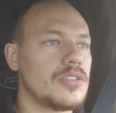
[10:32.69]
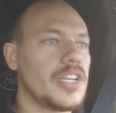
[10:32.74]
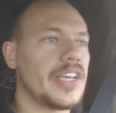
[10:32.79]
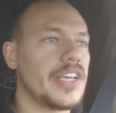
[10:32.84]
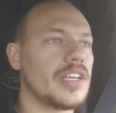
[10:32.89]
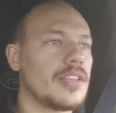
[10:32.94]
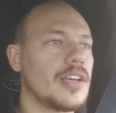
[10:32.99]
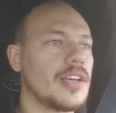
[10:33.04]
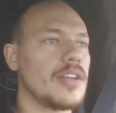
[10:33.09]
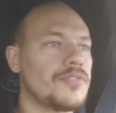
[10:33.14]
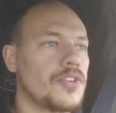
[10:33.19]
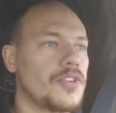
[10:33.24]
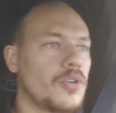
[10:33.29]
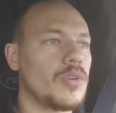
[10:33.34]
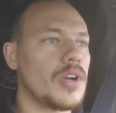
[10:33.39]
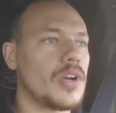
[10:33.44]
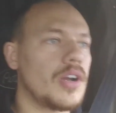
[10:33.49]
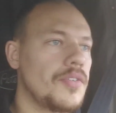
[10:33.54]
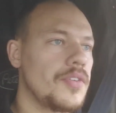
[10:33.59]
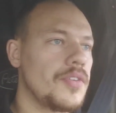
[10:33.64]
take that
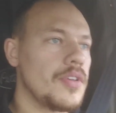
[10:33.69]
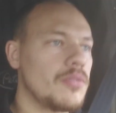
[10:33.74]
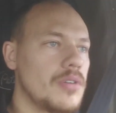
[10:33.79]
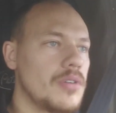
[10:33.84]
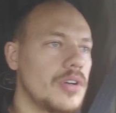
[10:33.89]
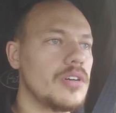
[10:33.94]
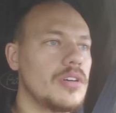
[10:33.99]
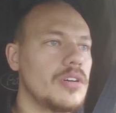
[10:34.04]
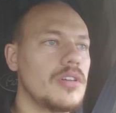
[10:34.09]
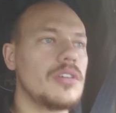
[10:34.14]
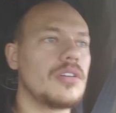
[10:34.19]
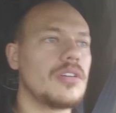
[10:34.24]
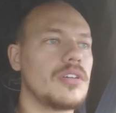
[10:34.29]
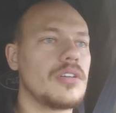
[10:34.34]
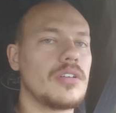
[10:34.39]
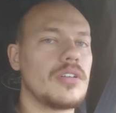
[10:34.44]
for whatever you will.